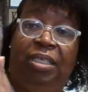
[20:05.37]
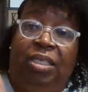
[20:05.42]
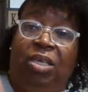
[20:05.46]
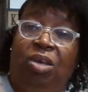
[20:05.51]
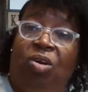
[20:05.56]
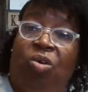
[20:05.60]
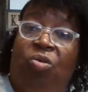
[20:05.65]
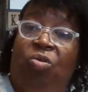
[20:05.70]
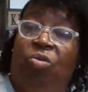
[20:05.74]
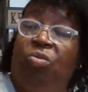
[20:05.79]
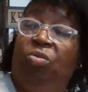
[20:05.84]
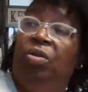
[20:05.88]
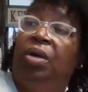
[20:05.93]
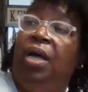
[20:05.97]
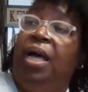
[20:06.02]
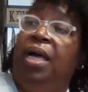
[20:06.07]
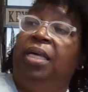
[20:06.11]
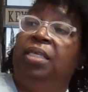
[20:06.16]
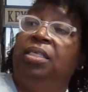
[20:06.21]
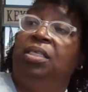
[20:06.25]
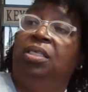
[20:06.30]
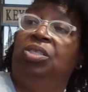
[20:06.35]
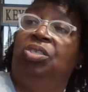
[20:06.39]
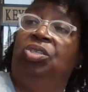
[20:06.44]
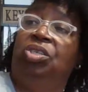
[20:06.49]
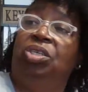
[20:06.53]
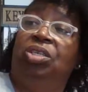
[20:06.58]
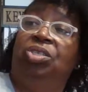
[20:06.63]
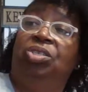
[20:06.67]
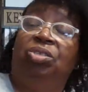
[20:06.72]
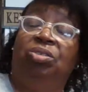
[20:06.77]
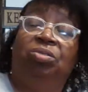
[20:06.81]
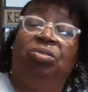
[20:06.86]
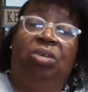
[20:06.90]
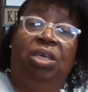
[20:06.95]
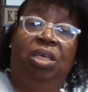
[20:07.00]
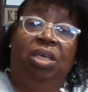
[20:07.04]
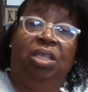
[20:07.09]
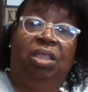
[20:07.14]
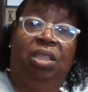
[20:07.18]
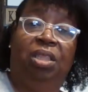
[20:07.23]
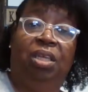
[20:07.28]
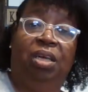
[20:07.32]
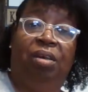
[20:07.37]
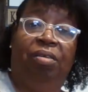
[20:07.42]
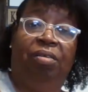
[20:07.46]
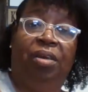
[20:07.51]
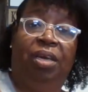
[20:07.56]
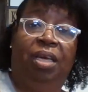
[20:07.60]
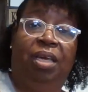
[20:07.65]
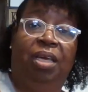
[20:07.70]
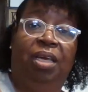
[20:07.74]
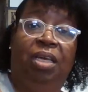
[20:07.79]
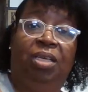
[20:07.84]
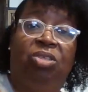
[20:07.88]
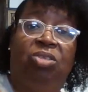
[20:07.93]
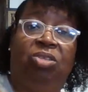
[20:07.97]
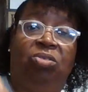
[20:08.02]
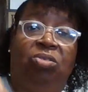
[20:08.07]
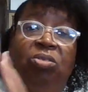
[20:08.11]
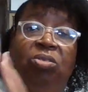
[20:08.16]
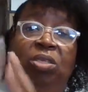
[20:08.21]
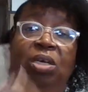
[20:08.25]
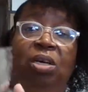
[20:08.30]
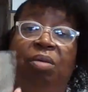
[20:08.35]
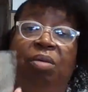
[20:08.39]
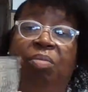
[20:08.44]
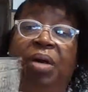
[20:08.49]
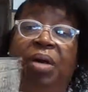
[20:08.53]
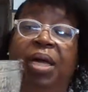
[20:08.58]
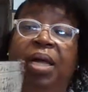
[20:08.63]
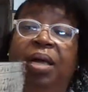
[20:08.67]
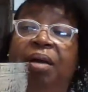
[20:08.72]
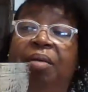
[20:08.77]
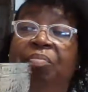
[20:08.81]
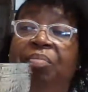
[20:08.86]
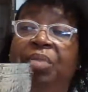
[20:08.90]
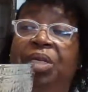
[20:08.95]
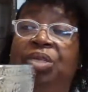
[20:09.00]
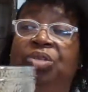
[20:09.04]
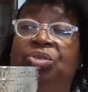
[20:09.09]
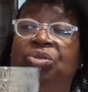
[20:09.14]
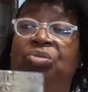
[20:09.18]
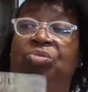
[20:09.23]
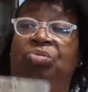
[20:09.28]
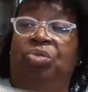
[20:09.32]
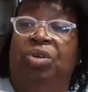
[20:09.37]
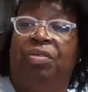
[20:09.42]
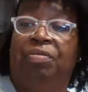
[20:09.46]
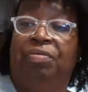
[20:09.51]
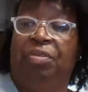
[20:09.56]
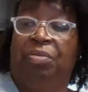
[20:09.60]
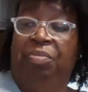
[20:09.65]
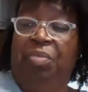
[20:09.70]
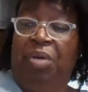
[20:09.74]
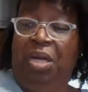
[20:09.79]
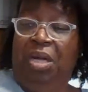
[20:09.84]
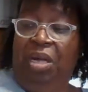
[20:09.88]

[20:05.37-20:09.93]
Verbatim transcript: So I suggest you get there and get you some. I got me two of them.